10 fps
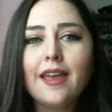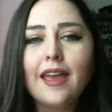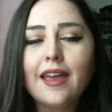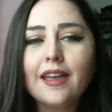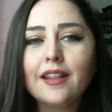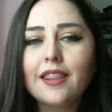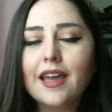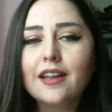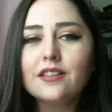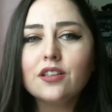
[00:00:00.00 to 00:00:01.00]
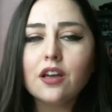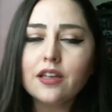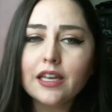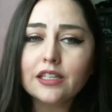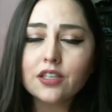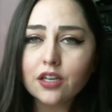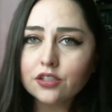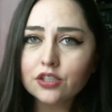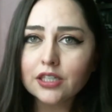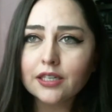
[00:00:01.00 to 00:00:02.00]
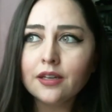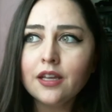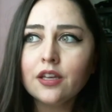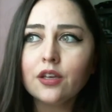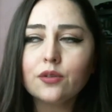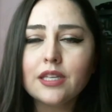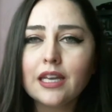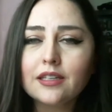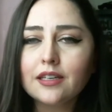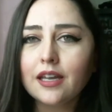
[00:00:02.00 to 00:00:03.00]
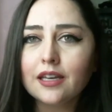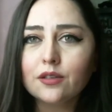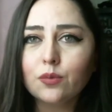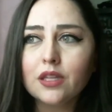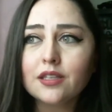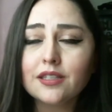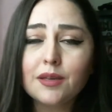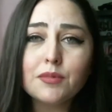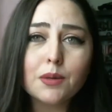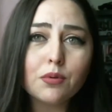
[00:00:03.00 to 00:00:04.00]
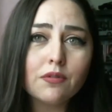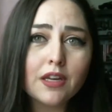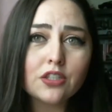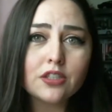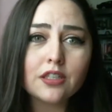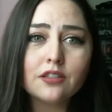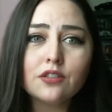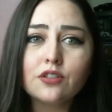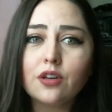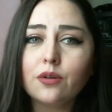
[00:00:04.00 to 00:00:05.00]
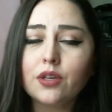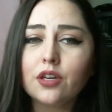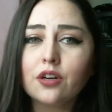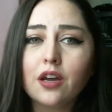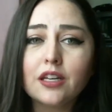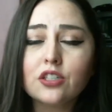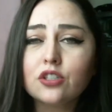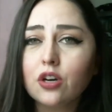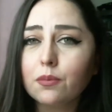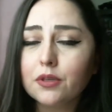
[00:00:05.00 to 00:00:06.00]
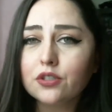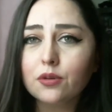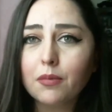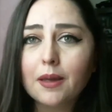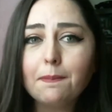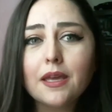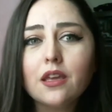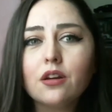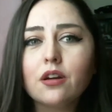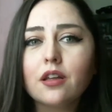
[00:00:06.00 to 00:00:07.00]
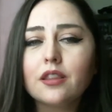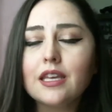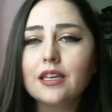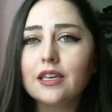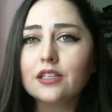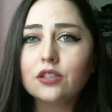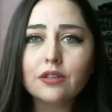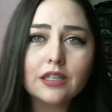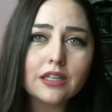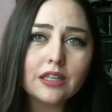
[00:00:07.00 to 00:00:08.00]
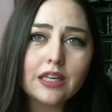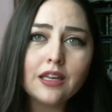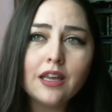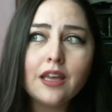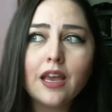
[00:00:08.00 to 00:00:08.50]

And that exhaustion goes hand in hand with sleep deprivation. So you're not as sharp as you might be. You're not thinking as critically.